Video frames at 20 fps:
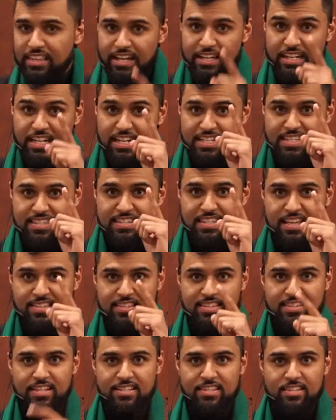Then he
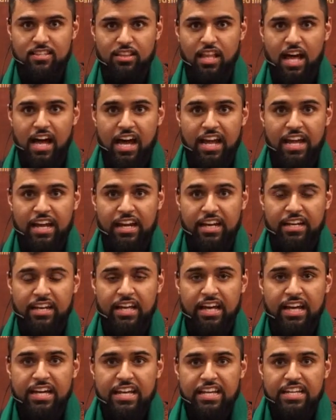says this
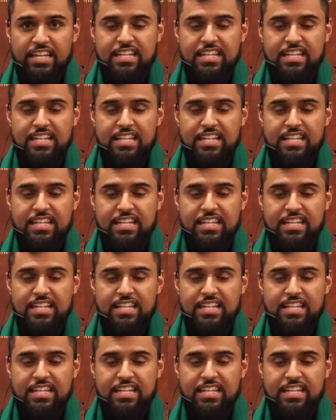line,